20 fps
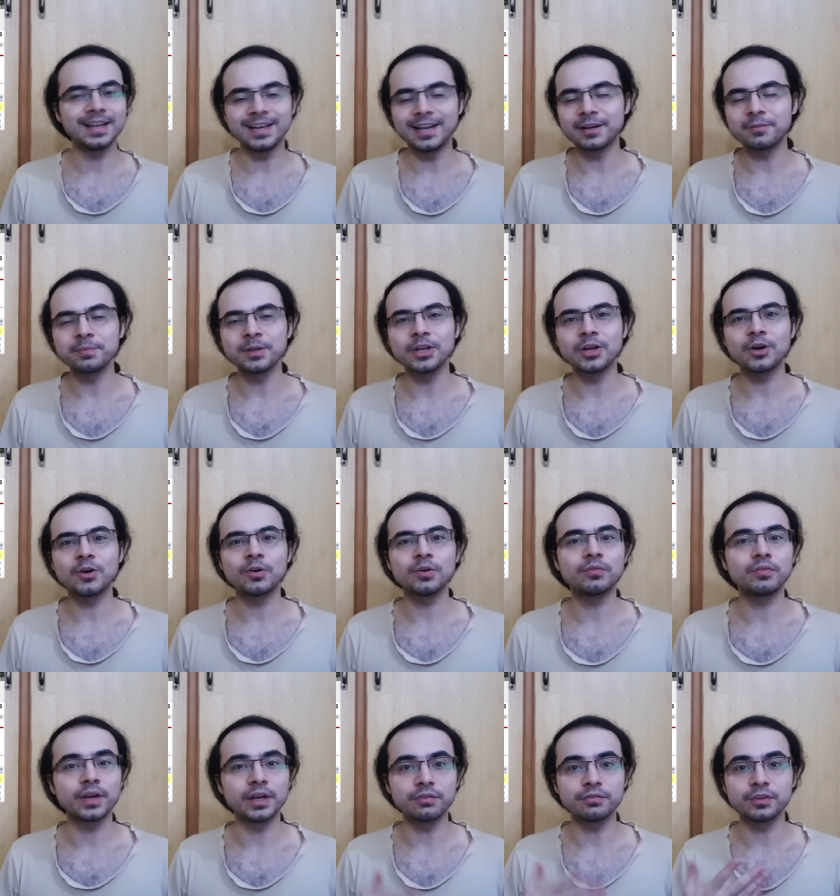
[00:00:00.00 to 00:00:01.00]
let me
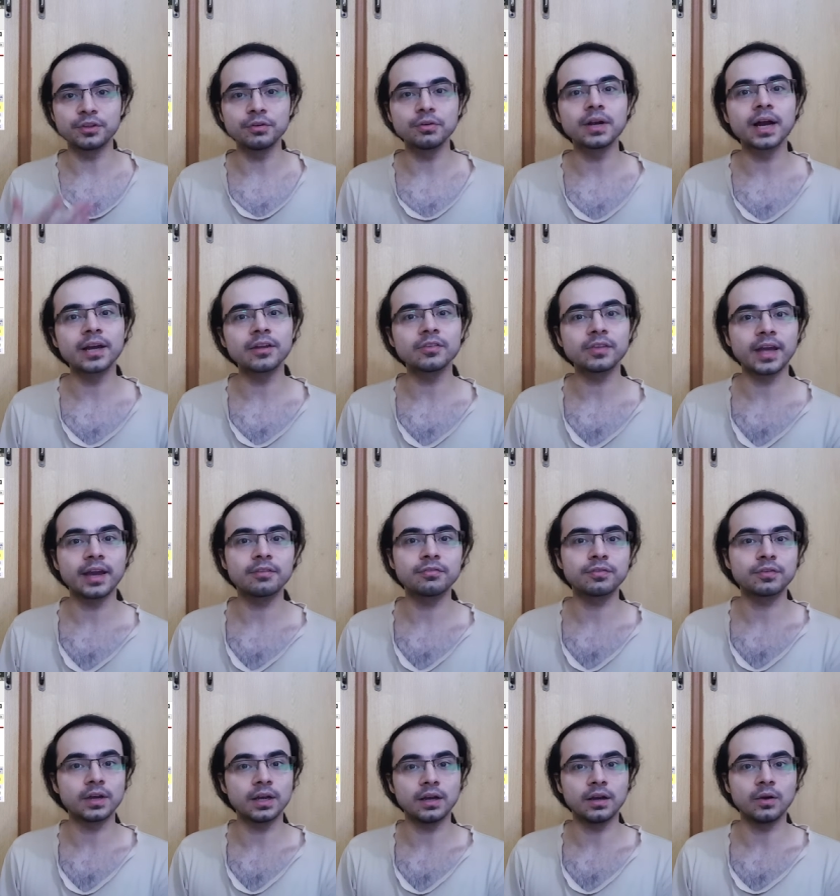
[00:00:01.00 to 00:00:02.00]
know if, you guys
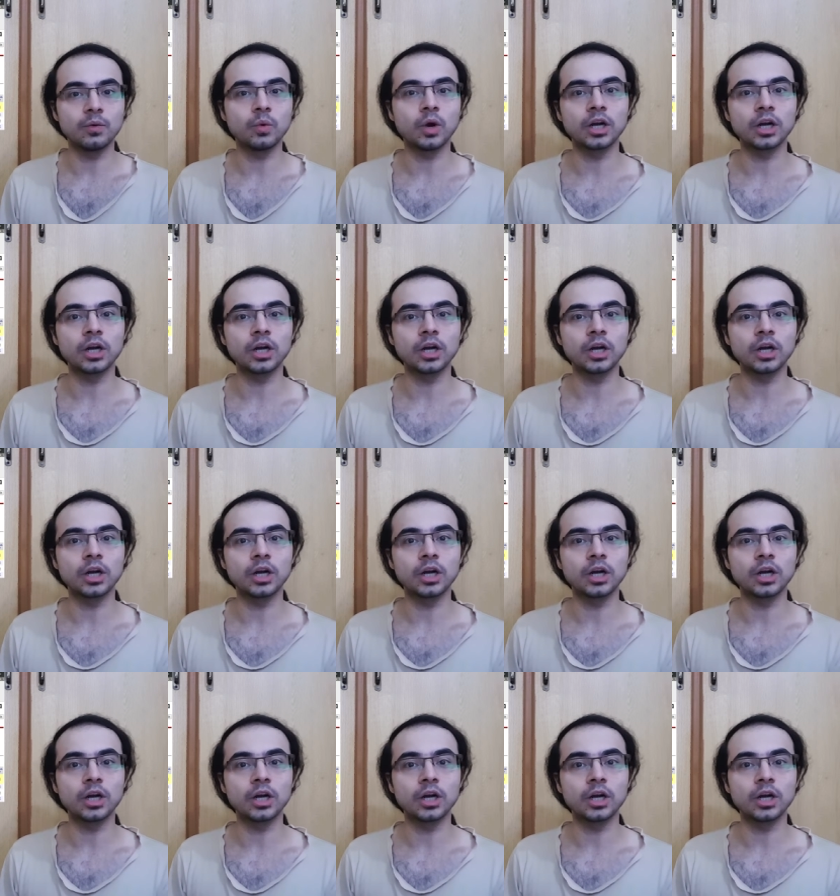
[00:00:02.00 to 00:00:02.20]
have uh,